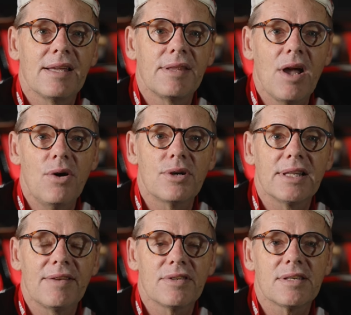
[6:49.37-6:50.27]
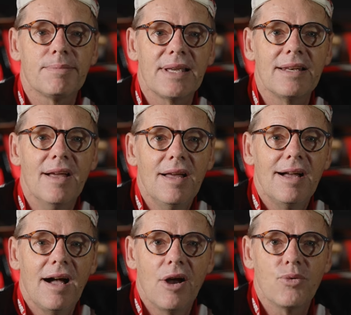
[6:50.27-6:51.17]
The old 11-speed,
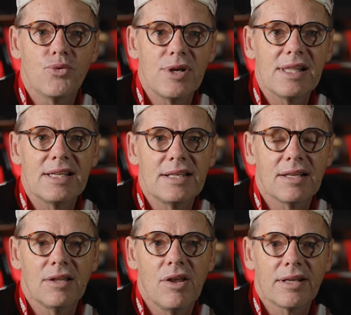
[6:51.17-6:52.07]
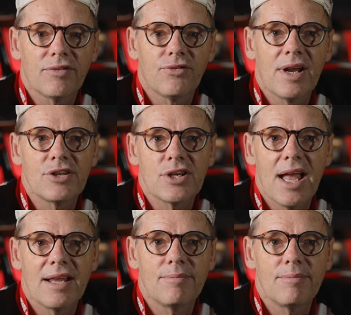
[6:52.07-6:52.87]
I really didn't like the front chain.